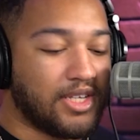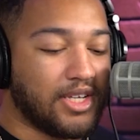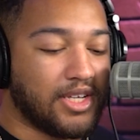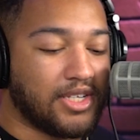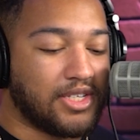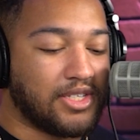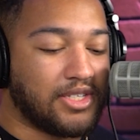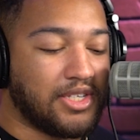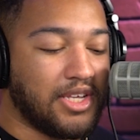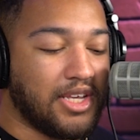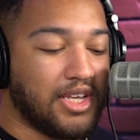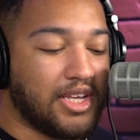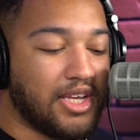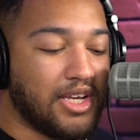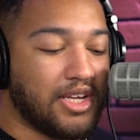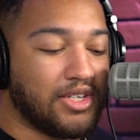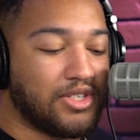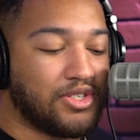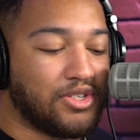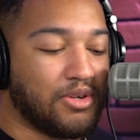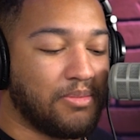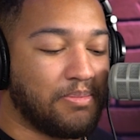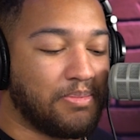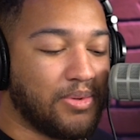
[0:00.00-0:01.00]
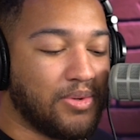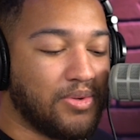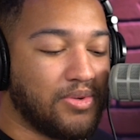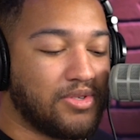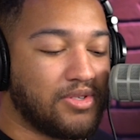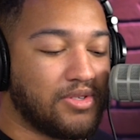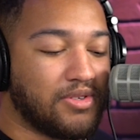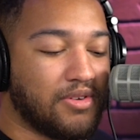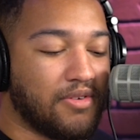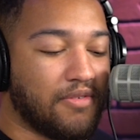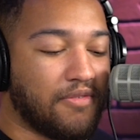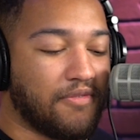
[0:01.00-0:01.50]
this, seeking to
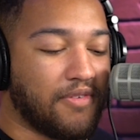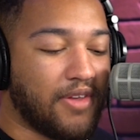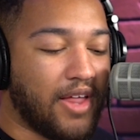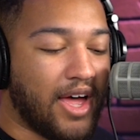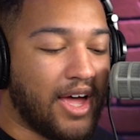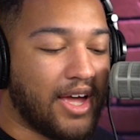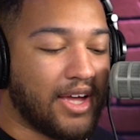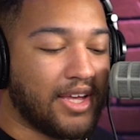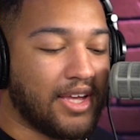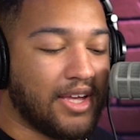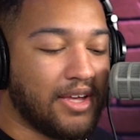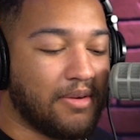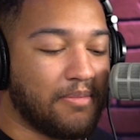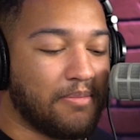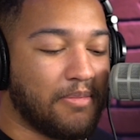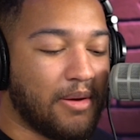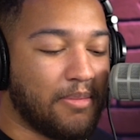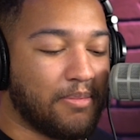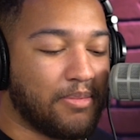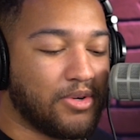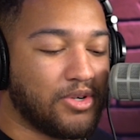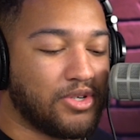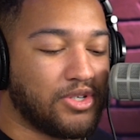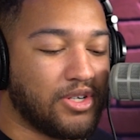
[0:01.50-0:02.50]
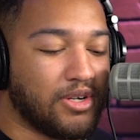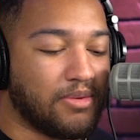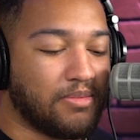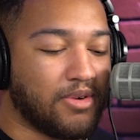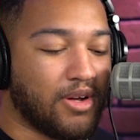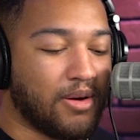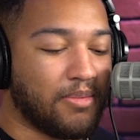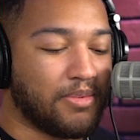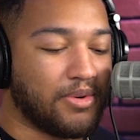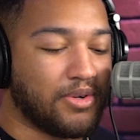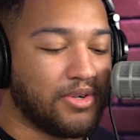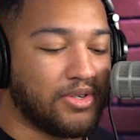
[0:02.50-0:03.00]
boost flagging membership
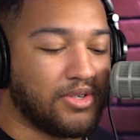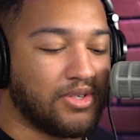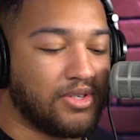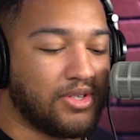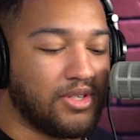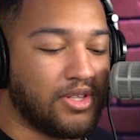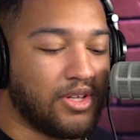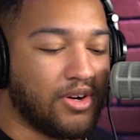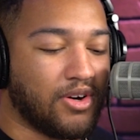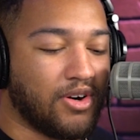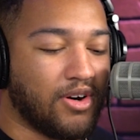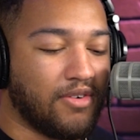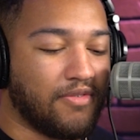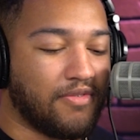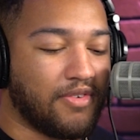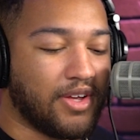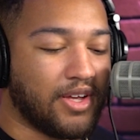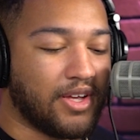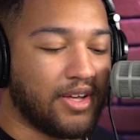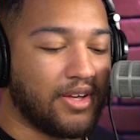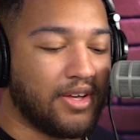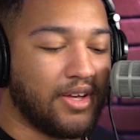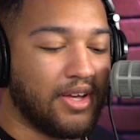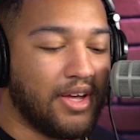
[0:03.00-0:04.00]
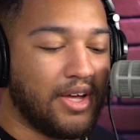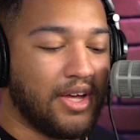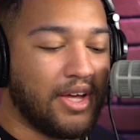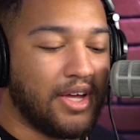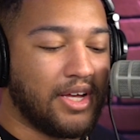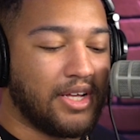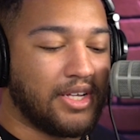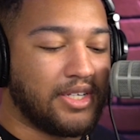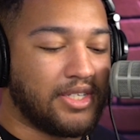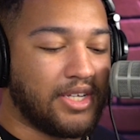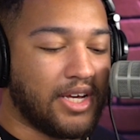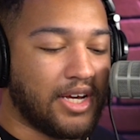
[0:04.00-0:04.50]
numbers, the Irving,
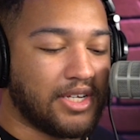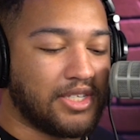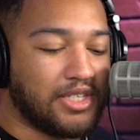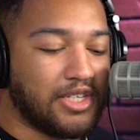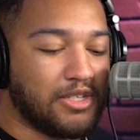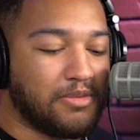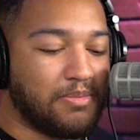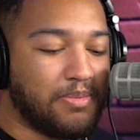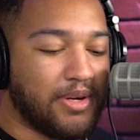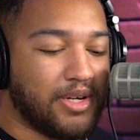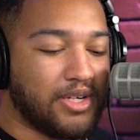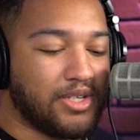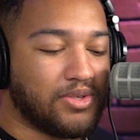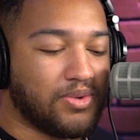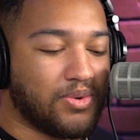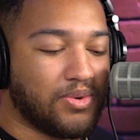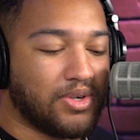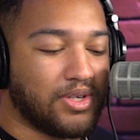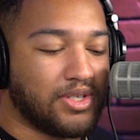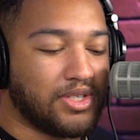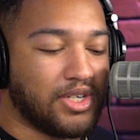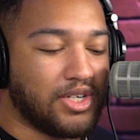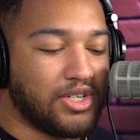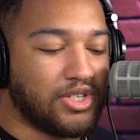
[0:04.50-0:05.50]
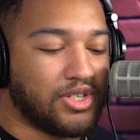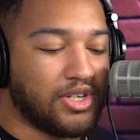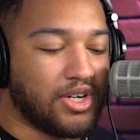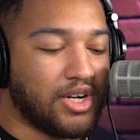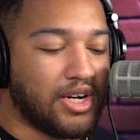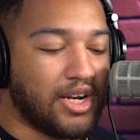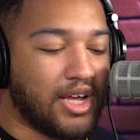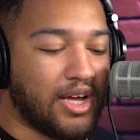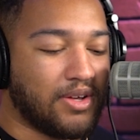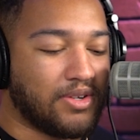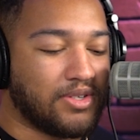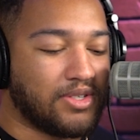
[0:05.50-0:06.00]
Texas-based organization
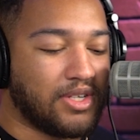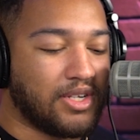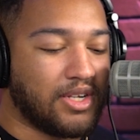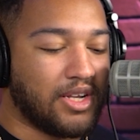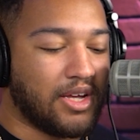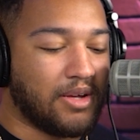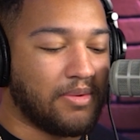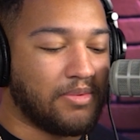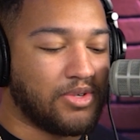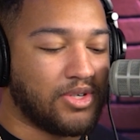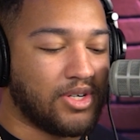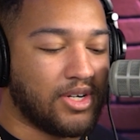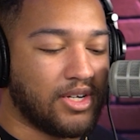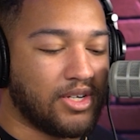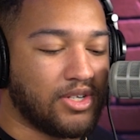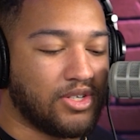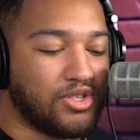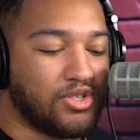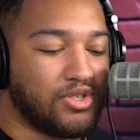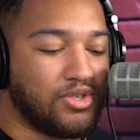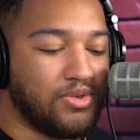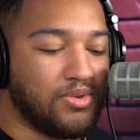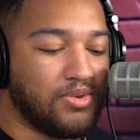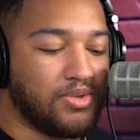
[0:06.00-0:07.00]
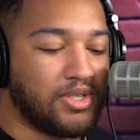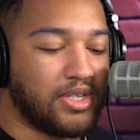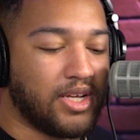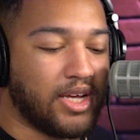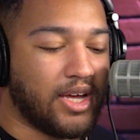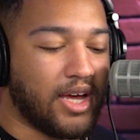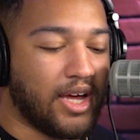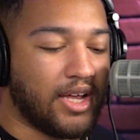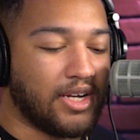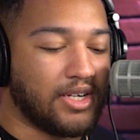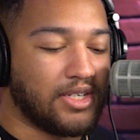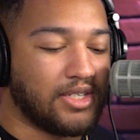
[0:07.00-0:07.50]
announced the name change
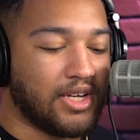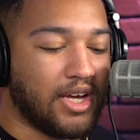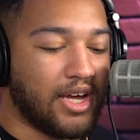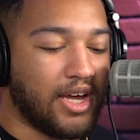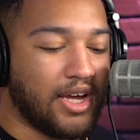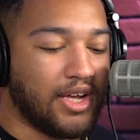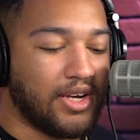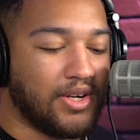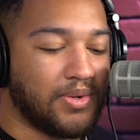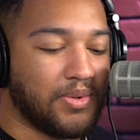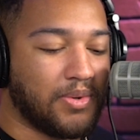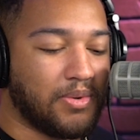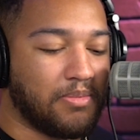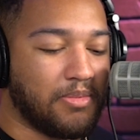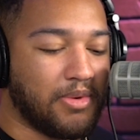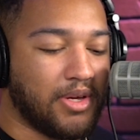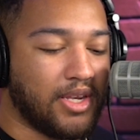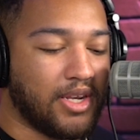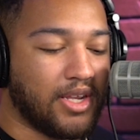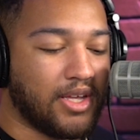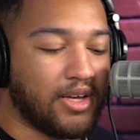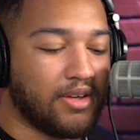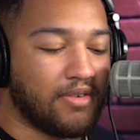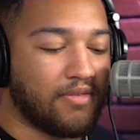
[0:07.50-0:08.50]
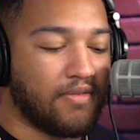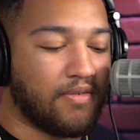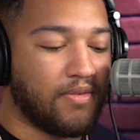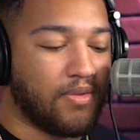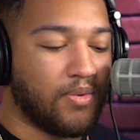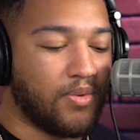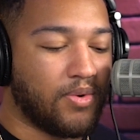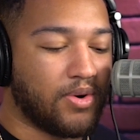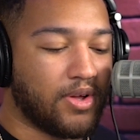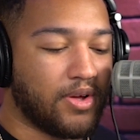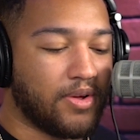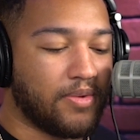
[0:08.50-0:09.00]
Tuesday at its annual meeting in
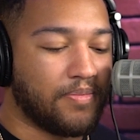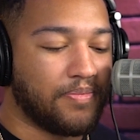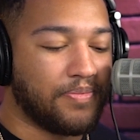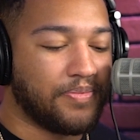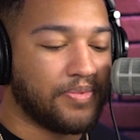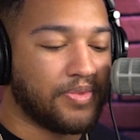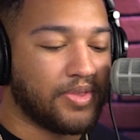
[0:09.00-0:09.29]
Florida.